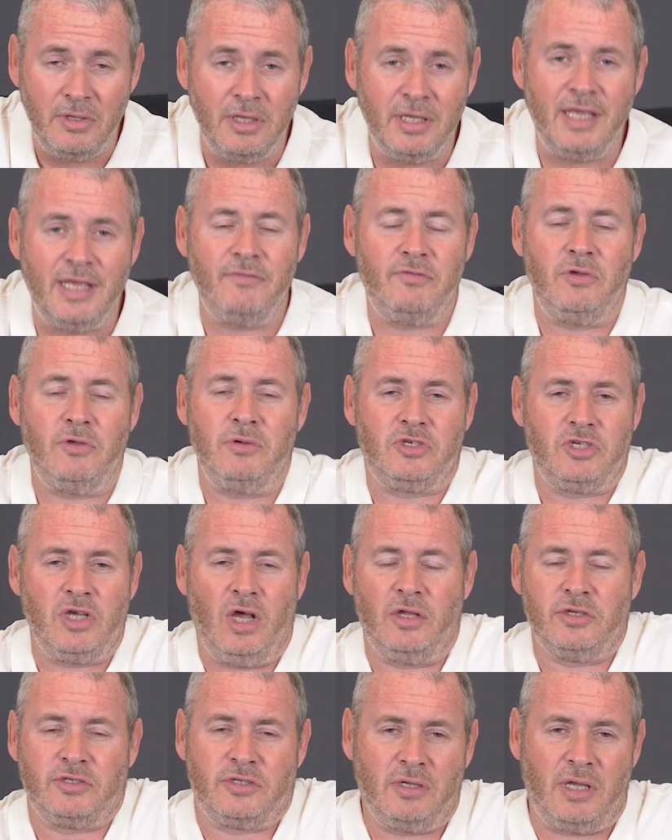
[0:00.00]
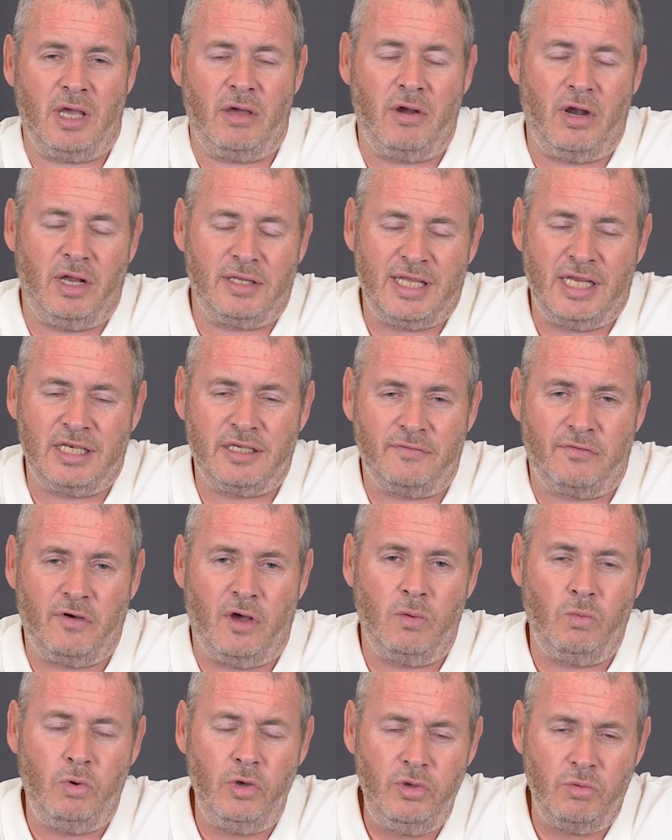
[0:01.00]
Gives you a chance to go and
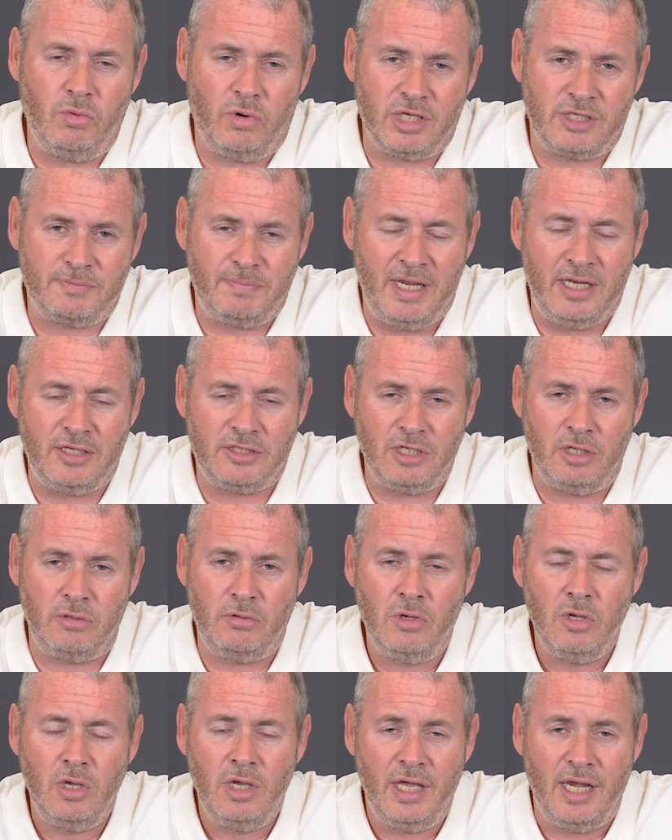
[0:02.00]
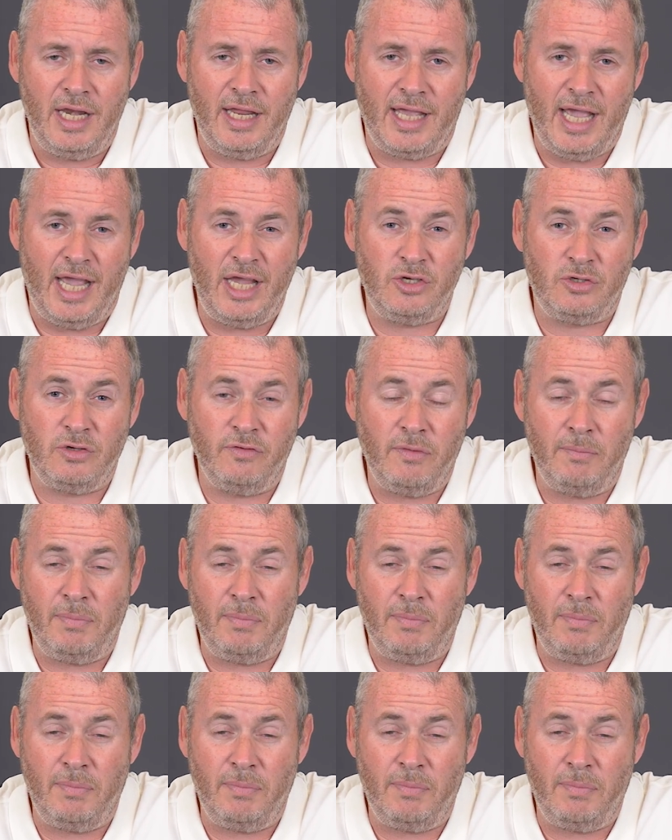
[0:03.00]
identify who you want to speak to and engage with.